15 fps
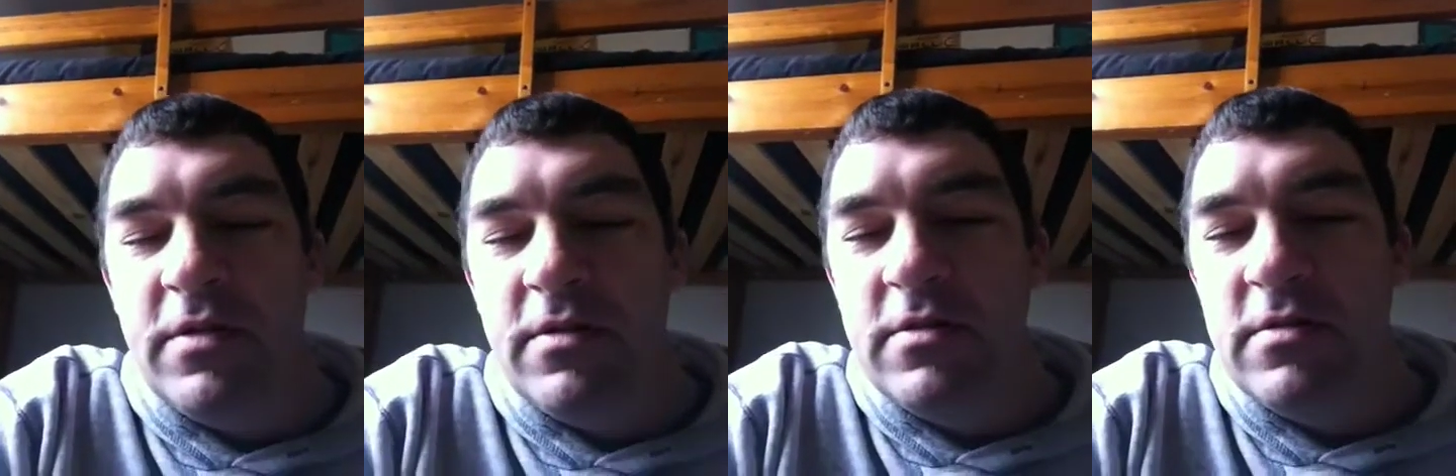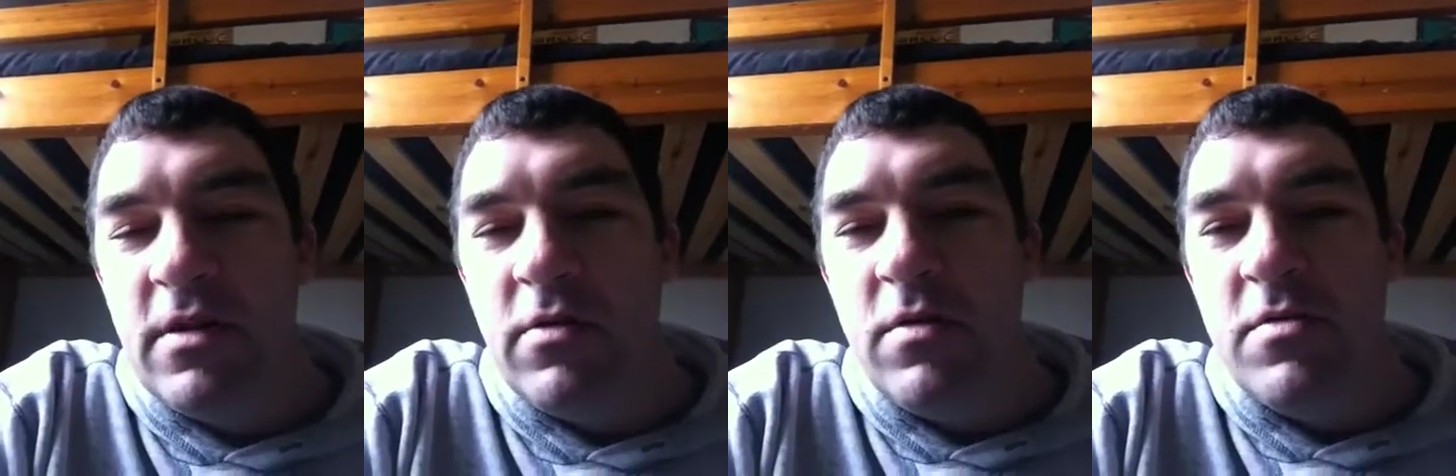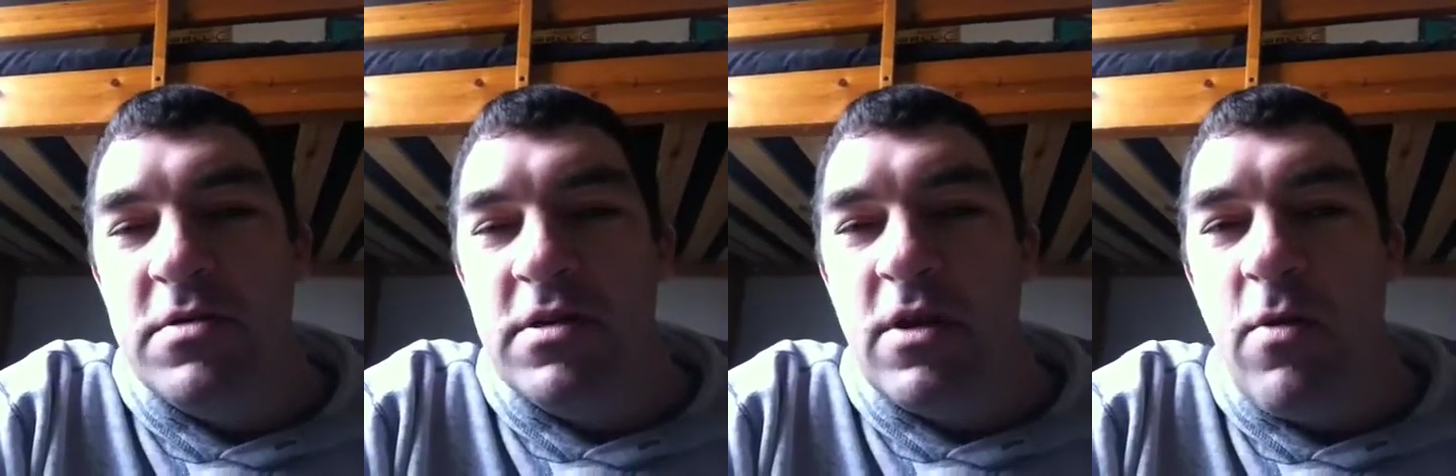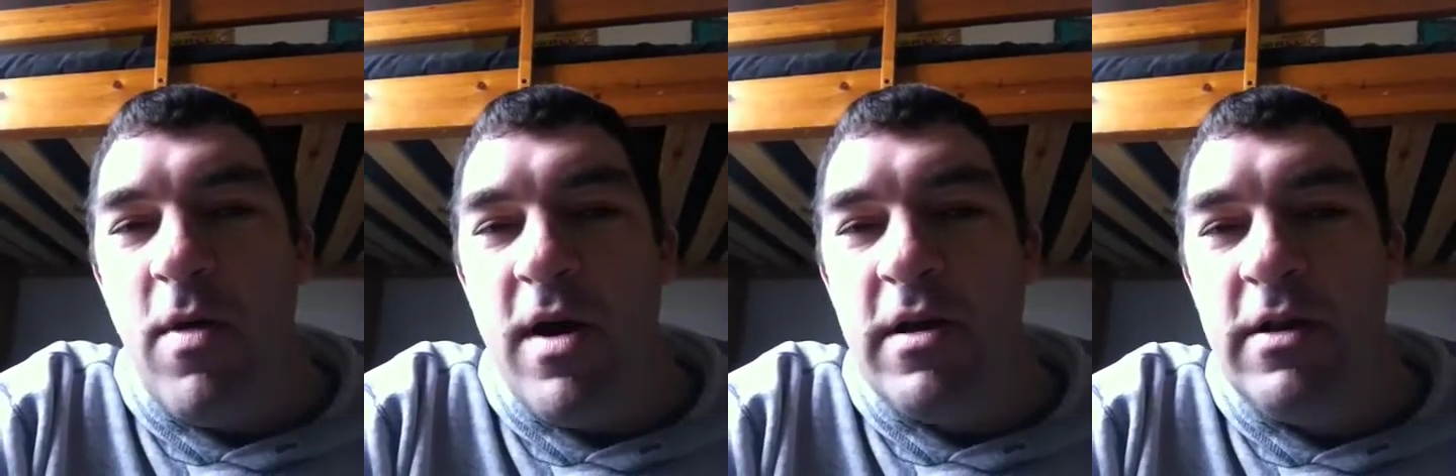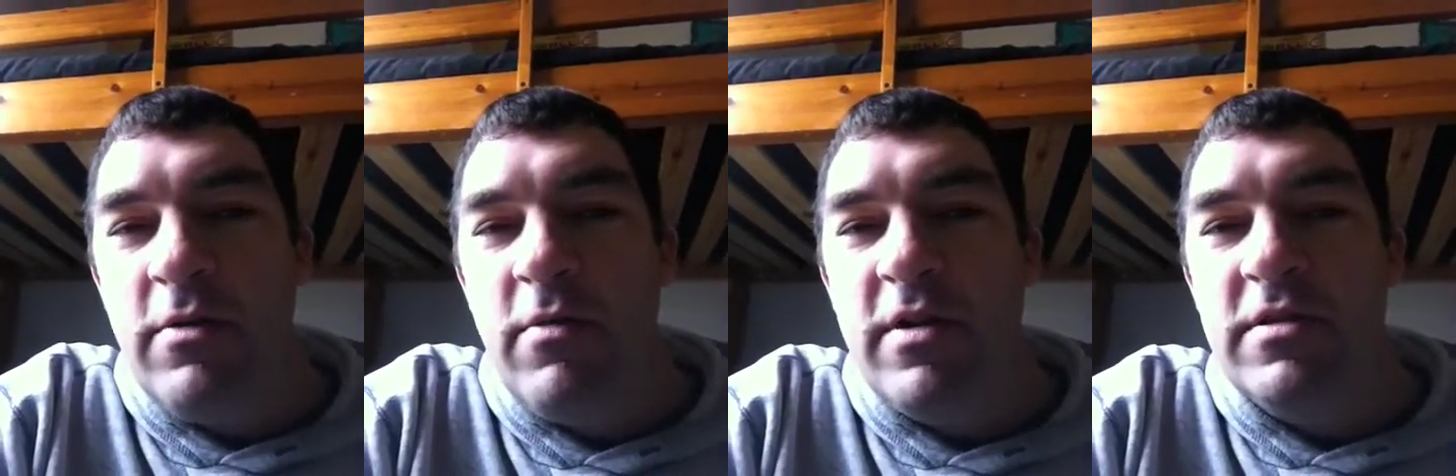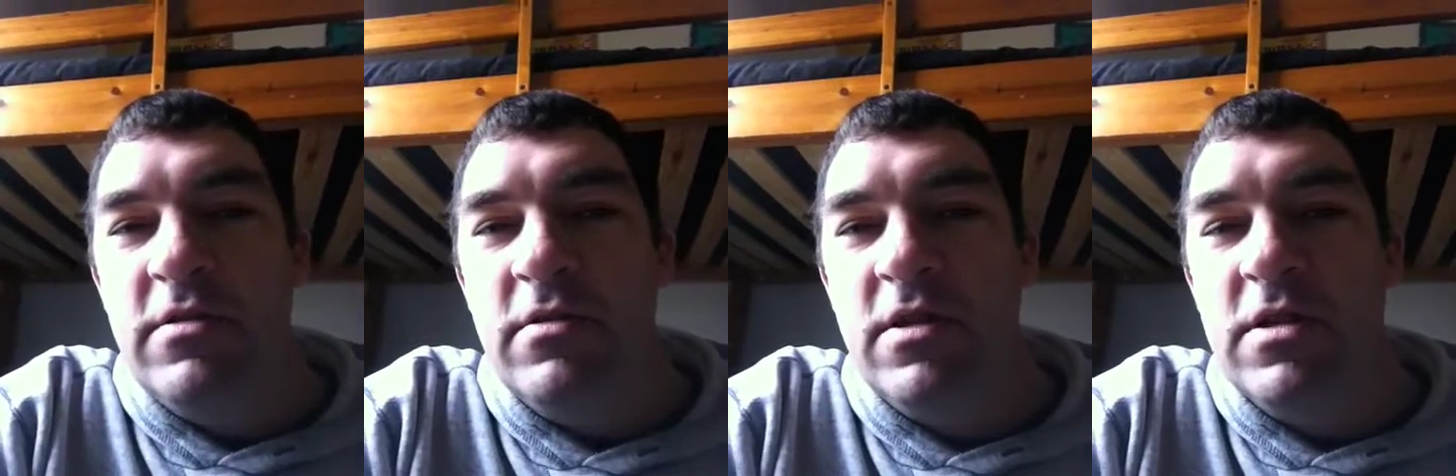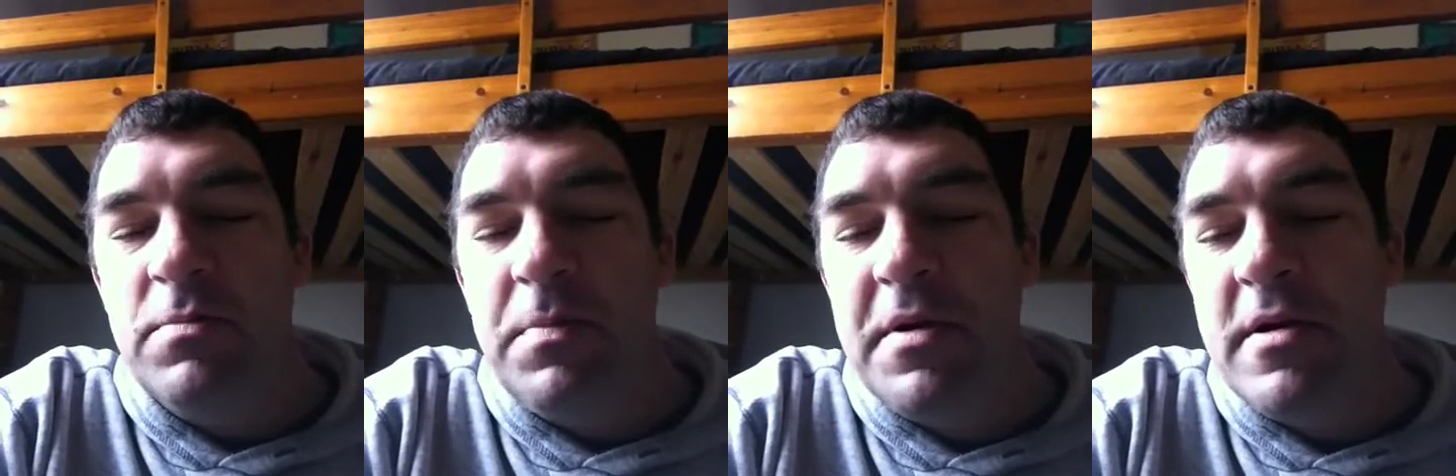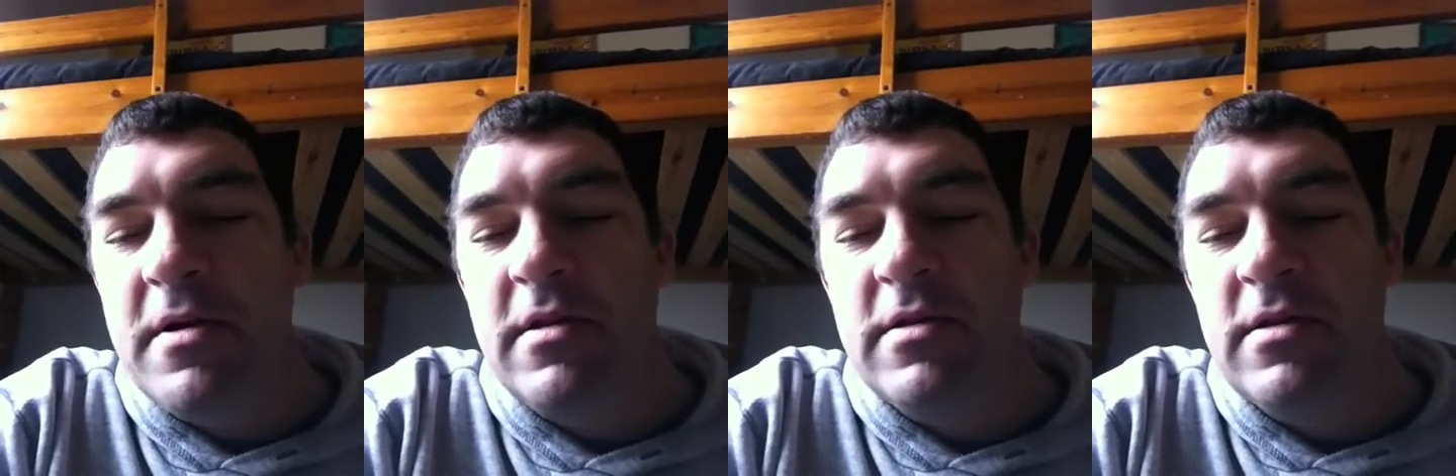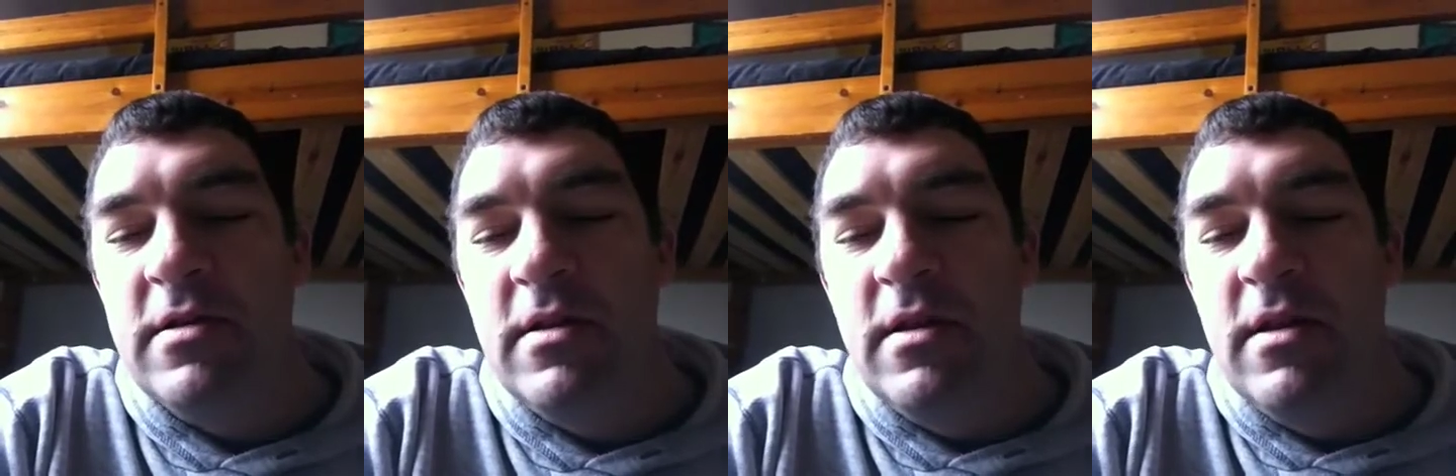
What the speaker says: So it was a quite interesting experience.